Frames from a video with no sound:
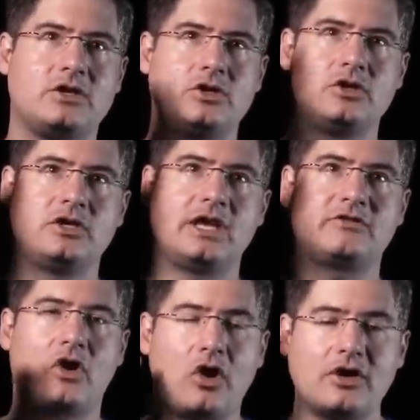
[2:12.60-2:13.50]
it's
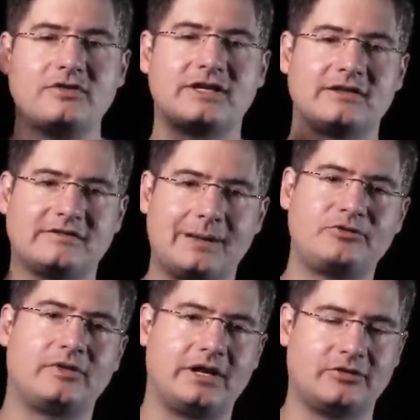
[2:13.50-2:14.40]
hard to
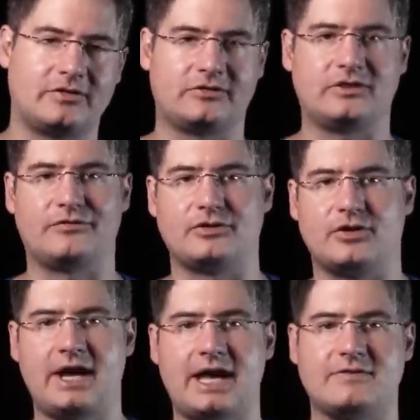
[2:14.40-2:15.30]
conceptualize all this stuff in your
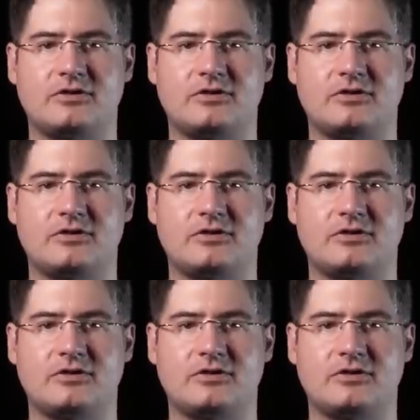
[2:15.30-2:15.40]
head.